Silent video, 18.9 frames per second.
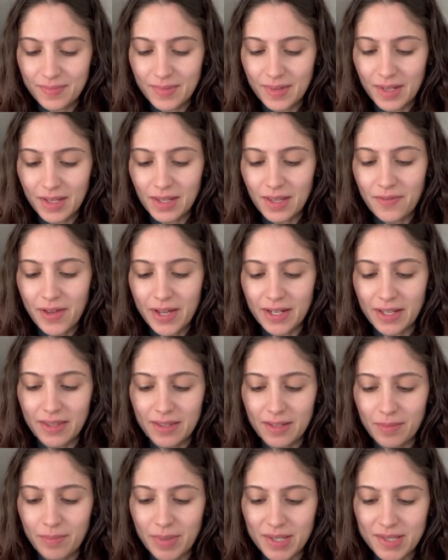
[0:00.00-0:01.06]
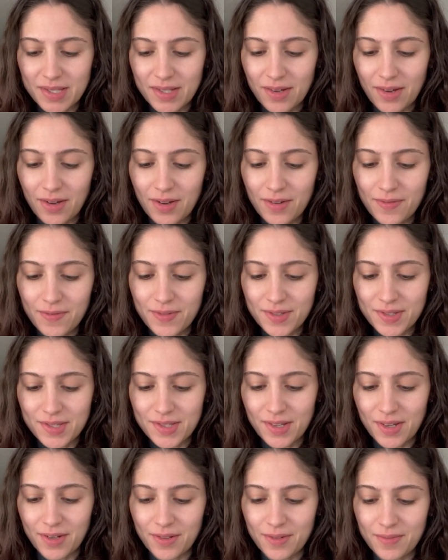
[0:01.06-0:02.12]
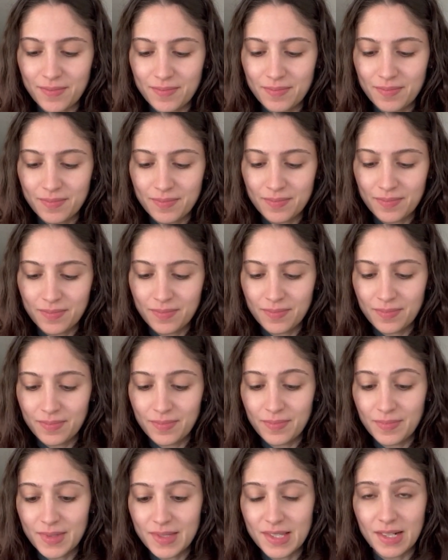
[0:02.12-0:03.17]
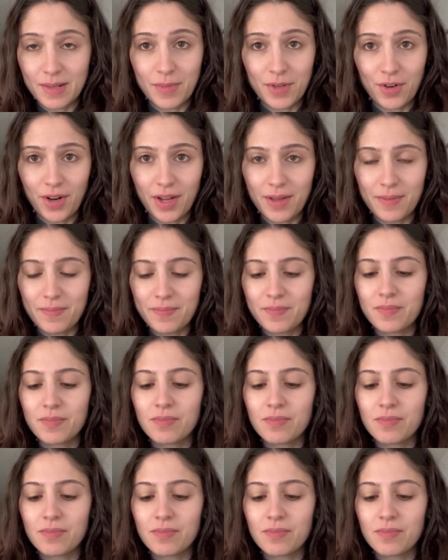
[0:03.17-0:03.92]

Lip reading: I love anything biscoff, so this is gonna be great.